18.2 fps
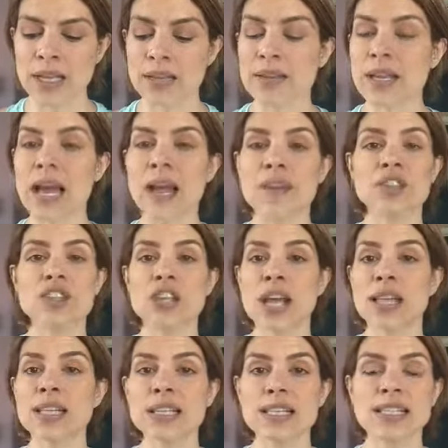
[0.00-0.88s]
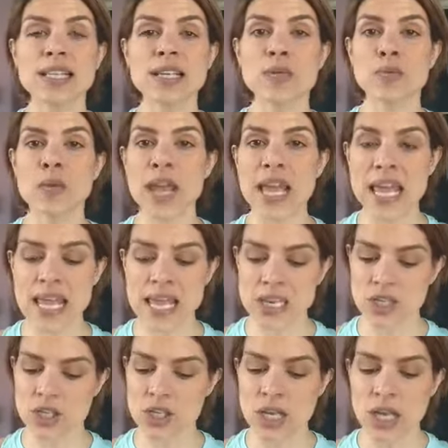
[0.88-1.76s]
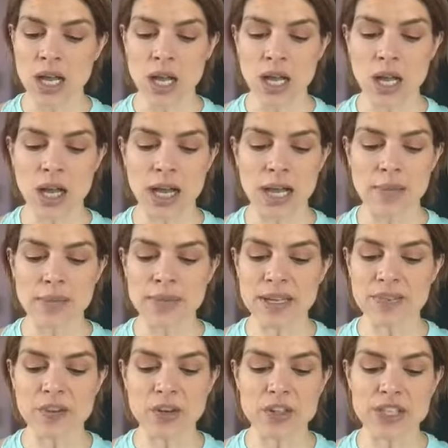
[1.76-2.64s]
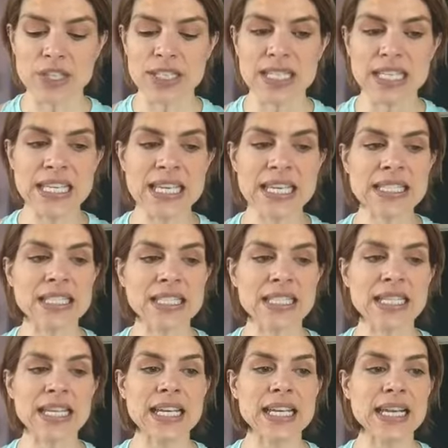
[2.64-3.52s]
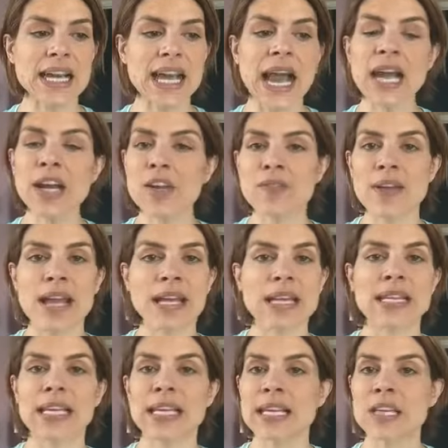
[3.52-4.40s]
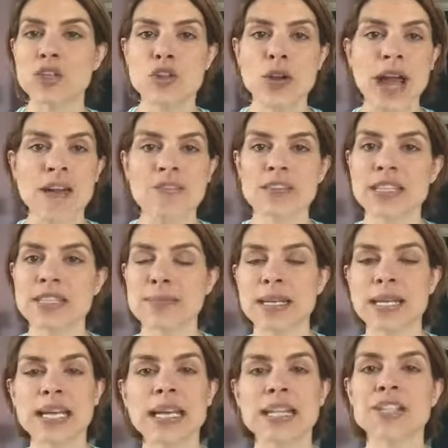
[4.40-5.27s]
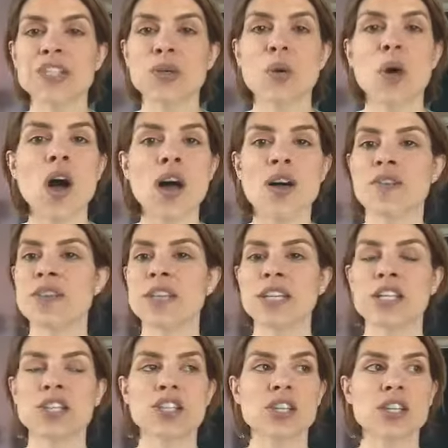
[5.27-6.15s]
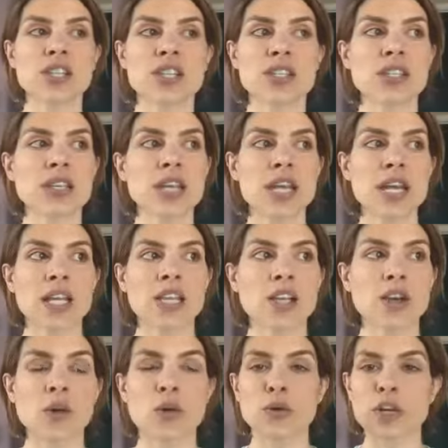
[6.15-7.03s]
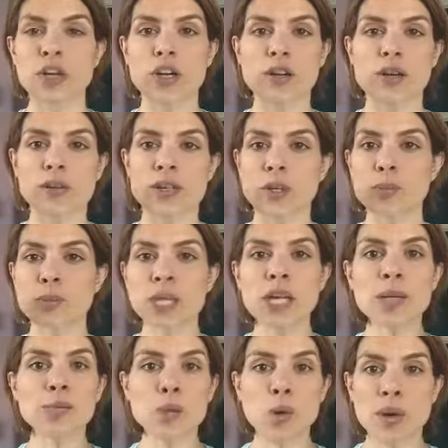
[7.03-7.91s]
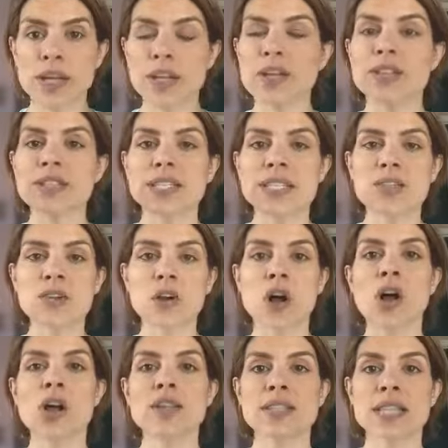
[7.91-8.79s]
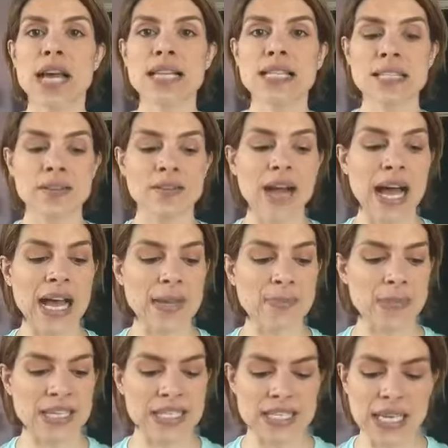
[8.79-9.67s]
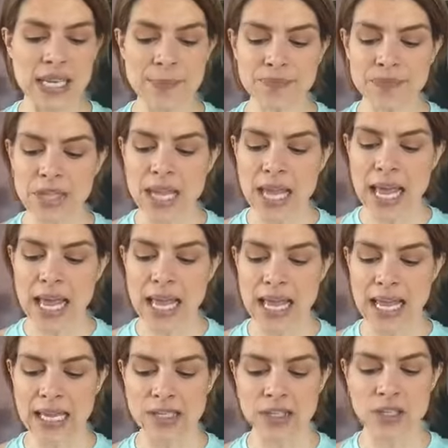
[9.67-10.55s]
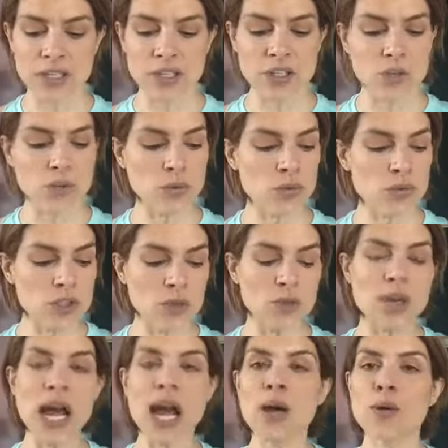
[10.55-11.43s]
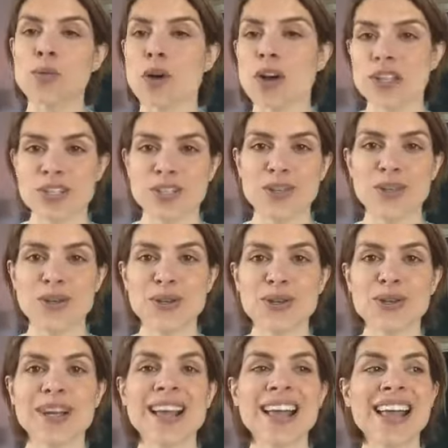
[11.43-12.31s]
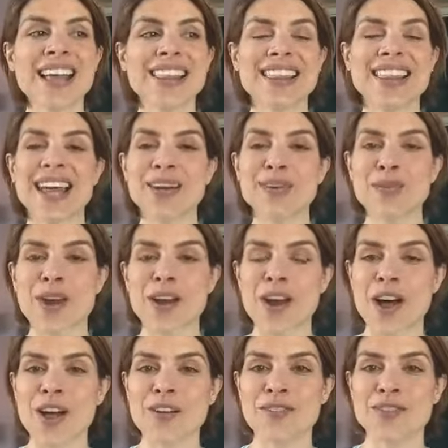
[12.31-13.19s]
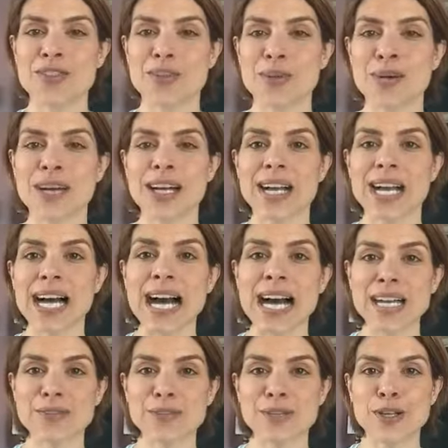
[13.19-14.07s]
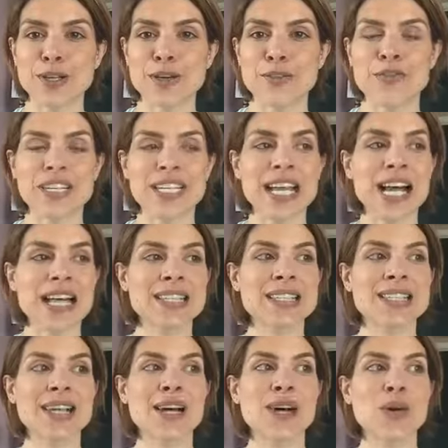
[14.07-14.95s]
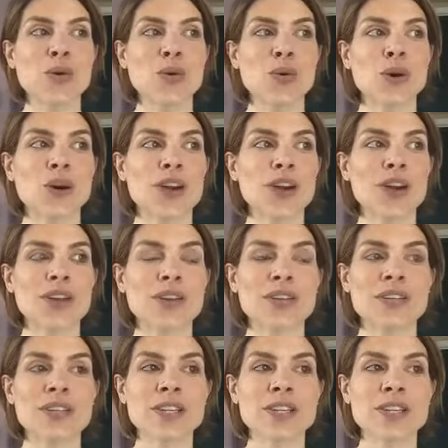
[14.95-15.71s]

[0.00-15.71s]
have jealousy, rage, if you're just easily aggravated, like in traffic, somebody cuts you off and it's just, your blood boils. These are all signs of high Pitta, and you do not want to then run off to a hot flow vinyasa or,